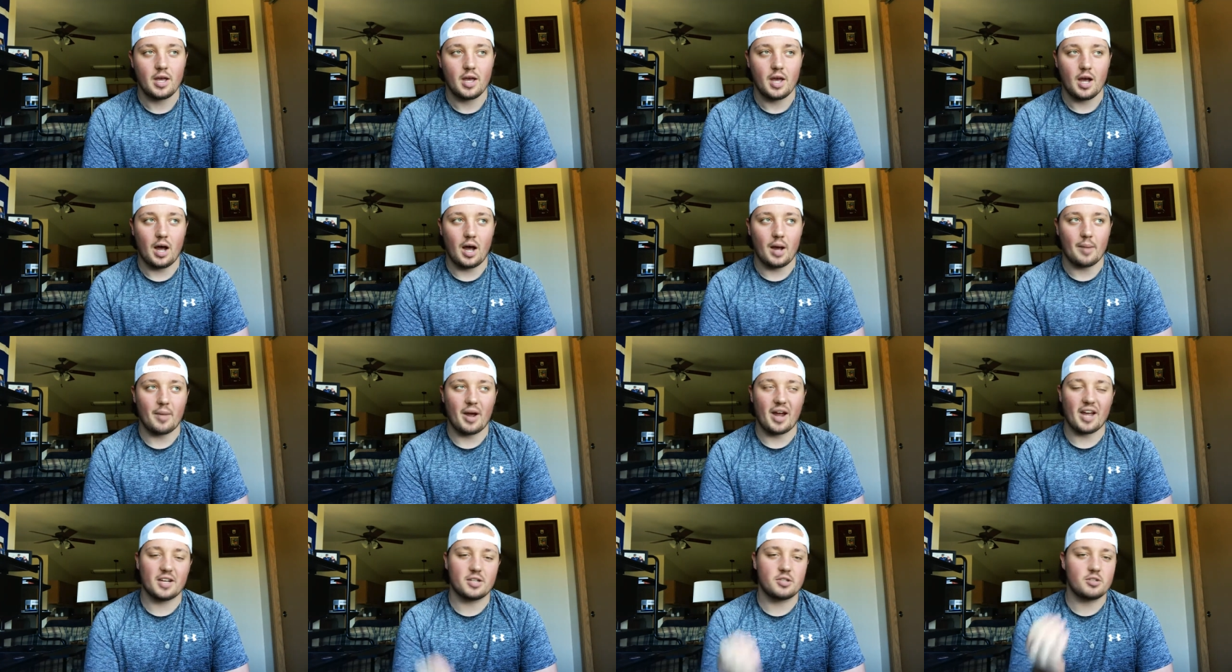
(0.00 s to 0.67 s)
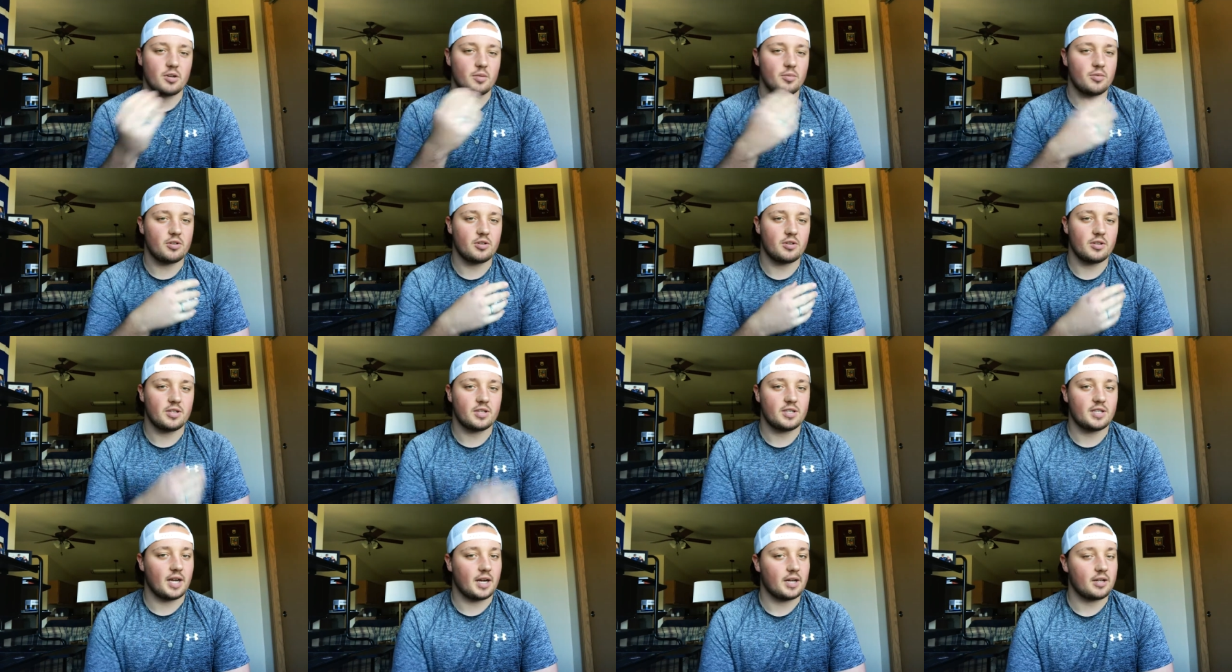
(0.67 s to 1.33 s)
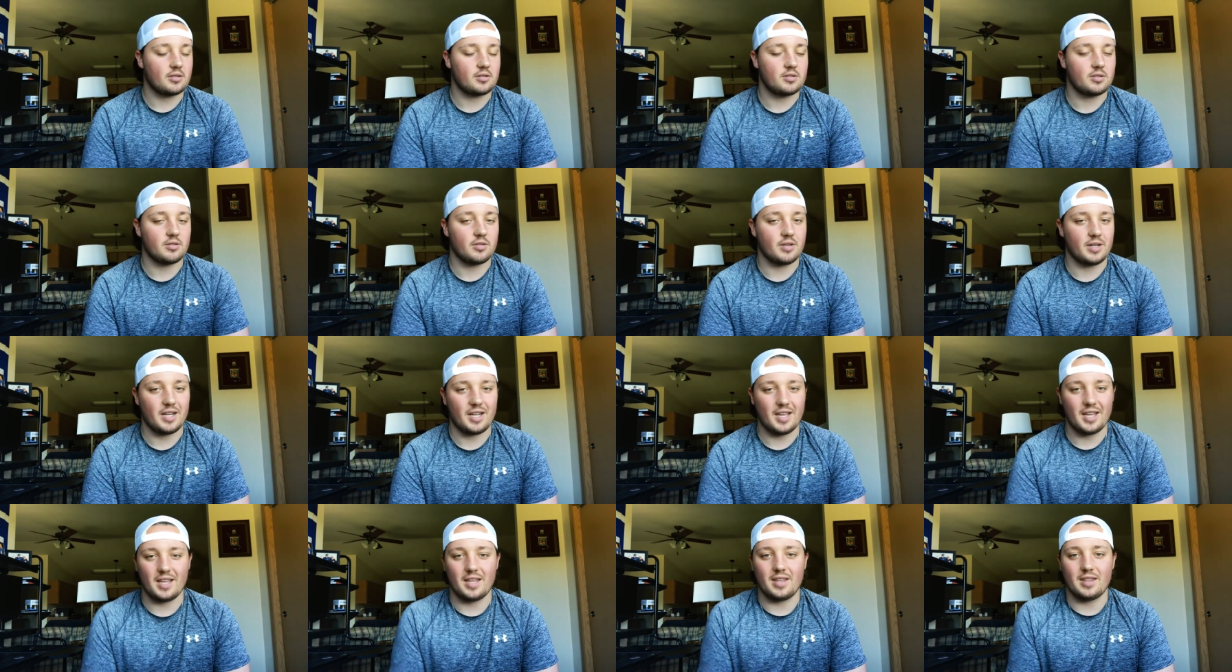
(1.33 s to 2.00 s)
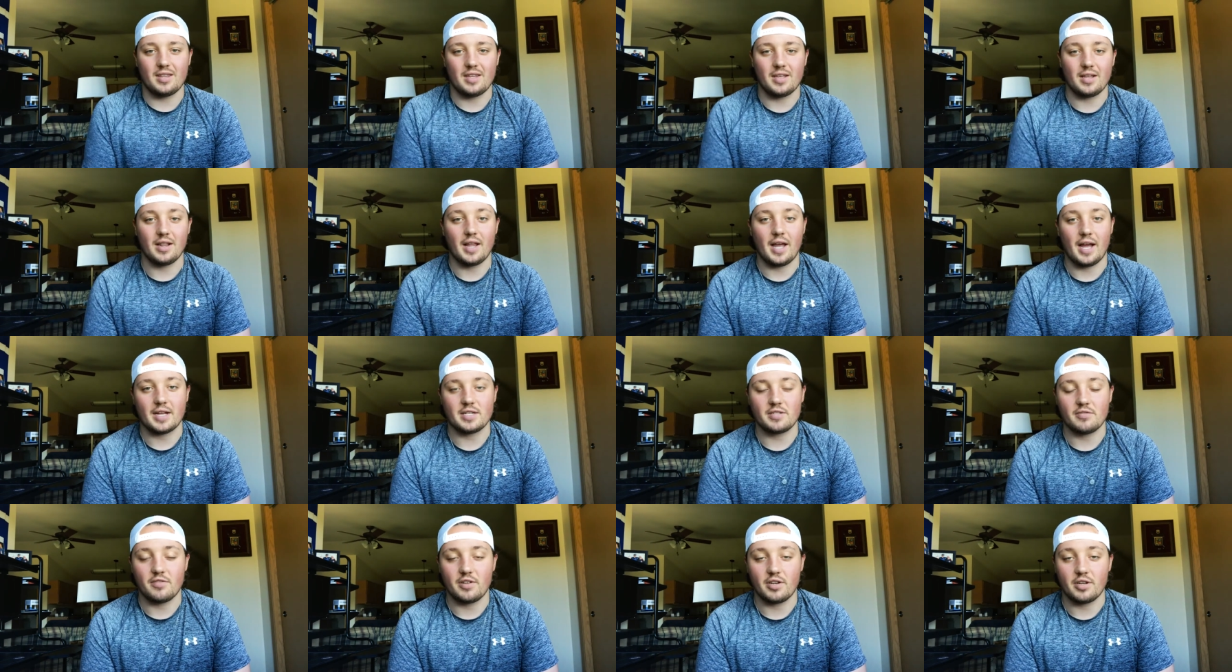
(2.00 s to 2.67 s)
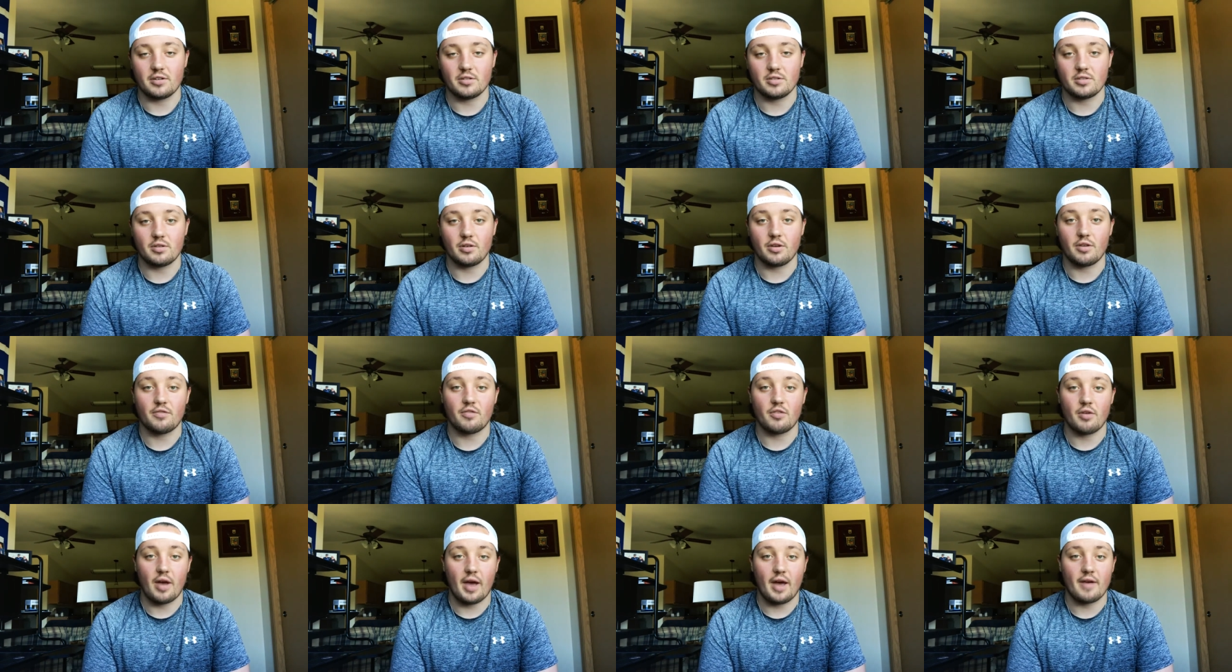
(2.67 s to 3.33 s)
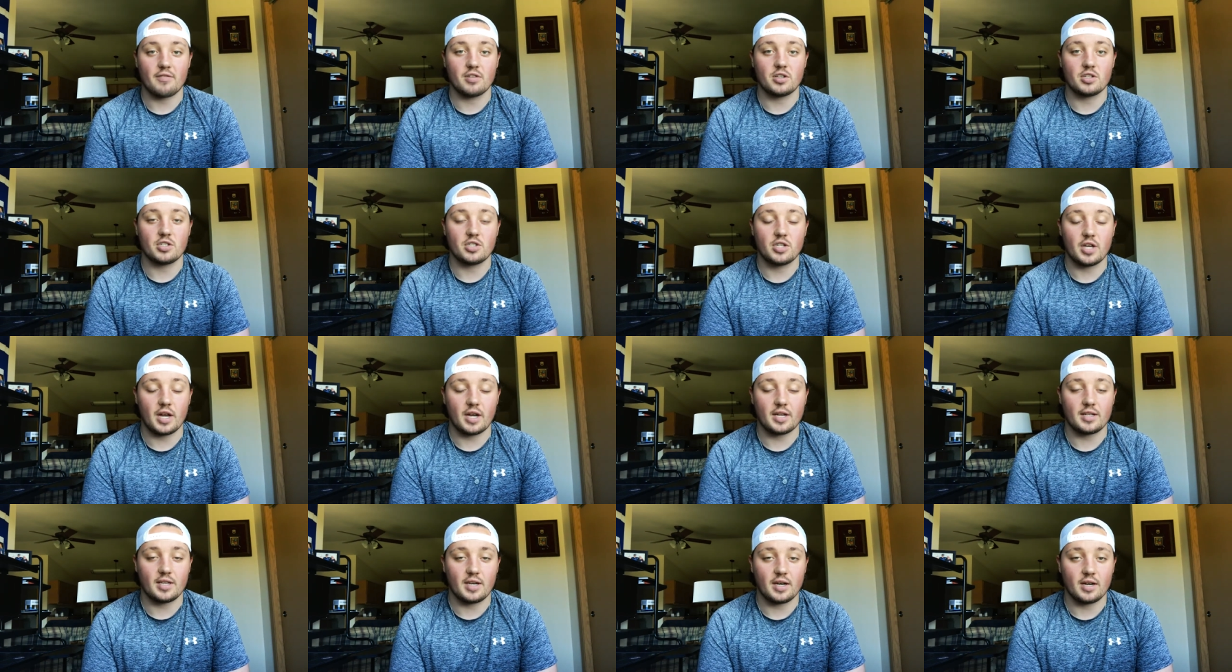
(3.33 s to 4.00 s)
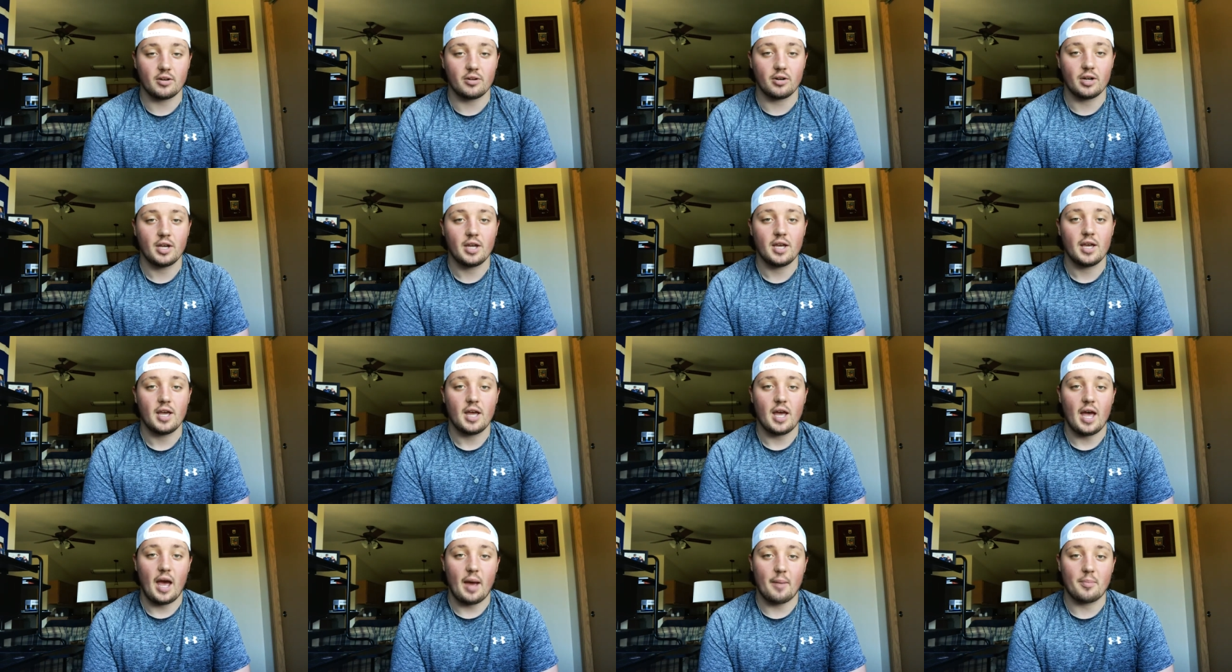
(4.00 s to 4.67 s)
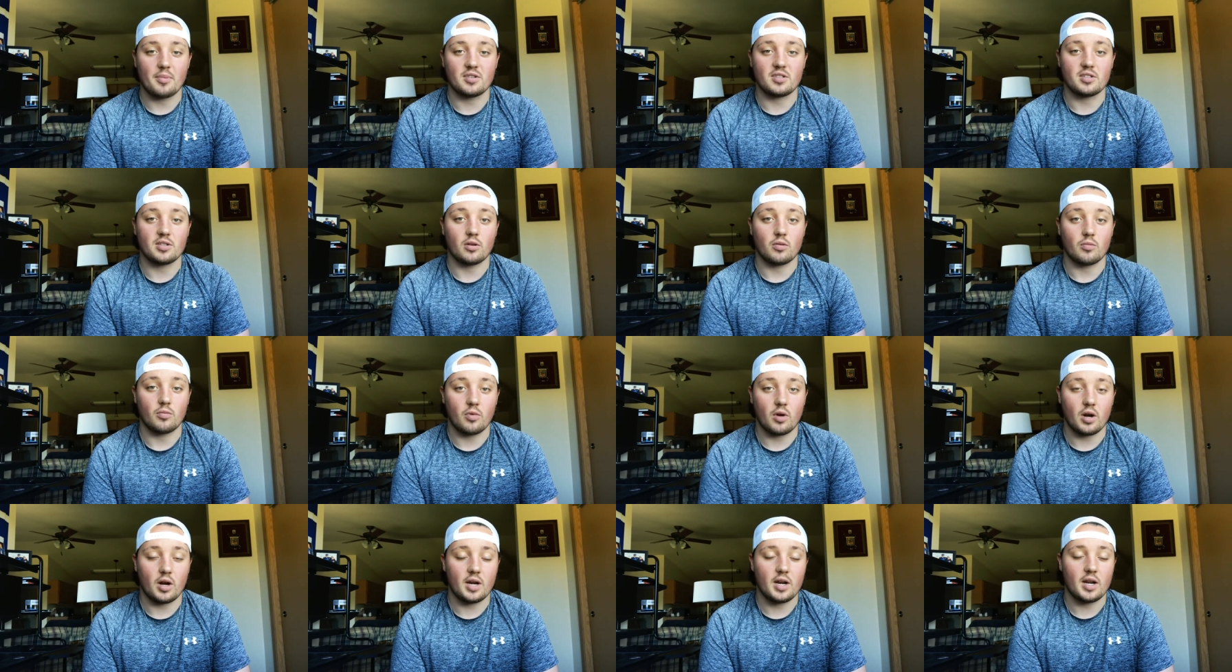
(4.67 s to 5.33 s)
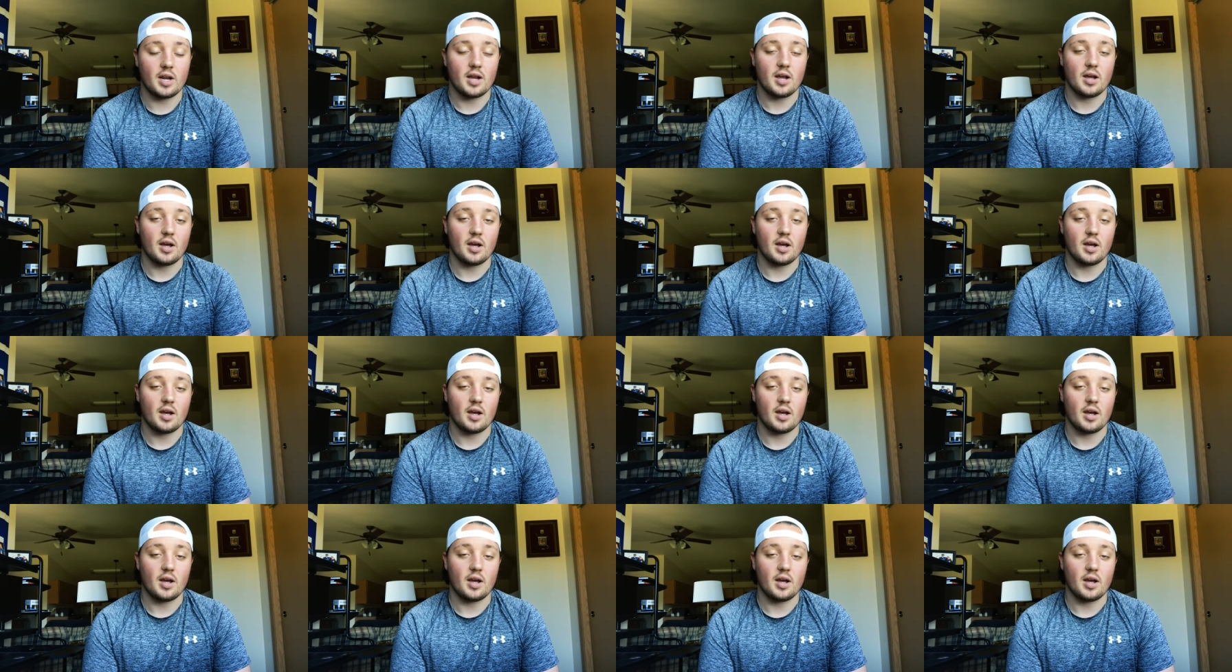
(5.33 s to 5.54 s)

Um, I attributed the title to it in the last video, so if you haven't checked out episode one,